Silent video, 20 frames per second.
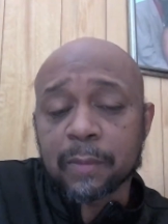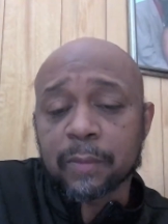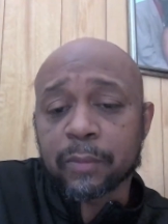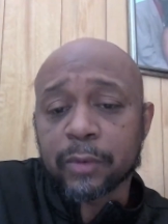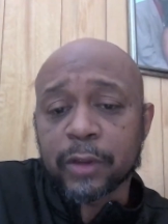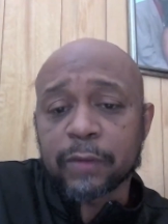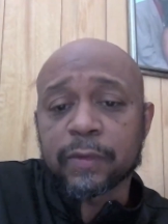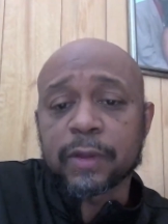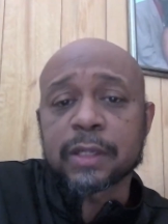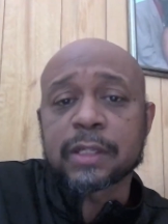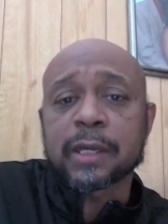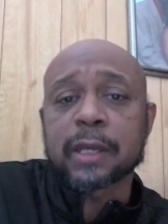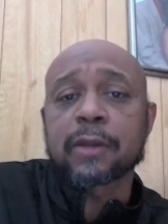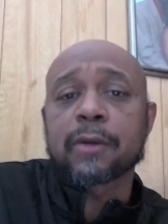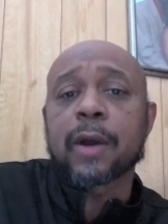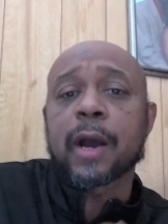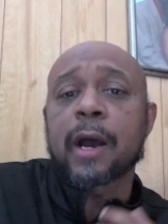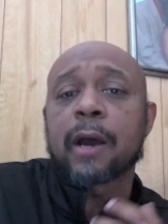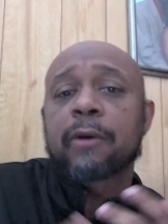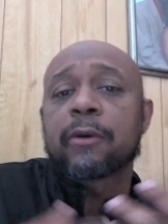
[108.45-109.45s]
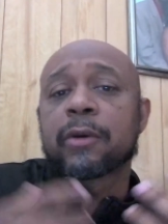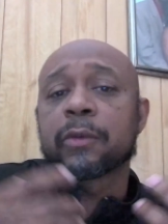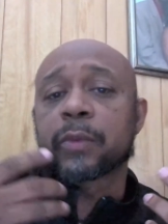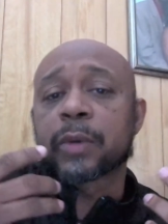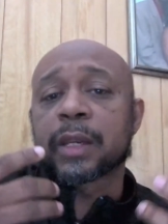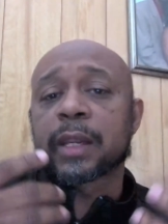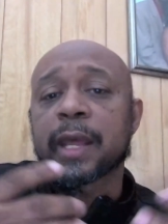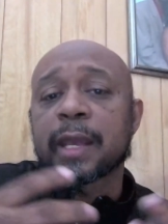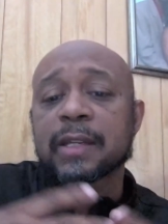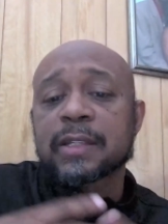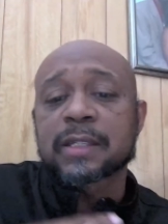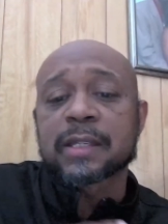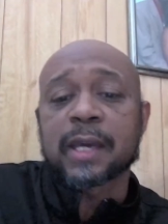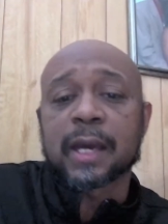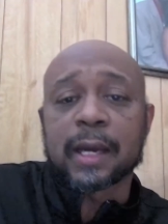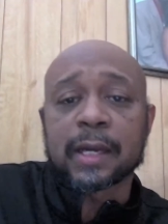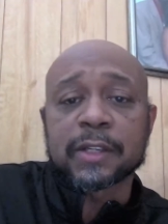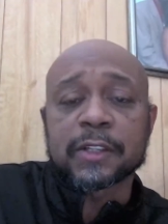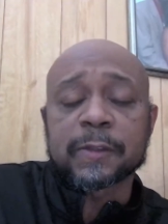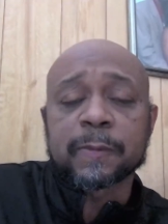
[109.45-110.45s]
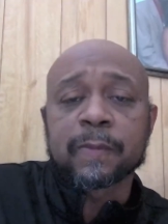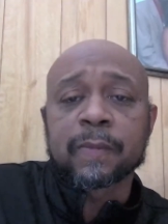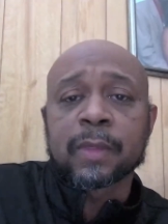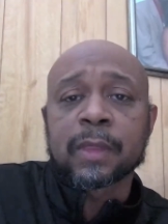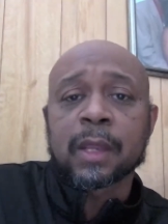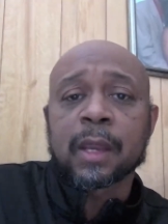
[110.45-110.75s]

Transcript: and briefly tell you how it relates to us.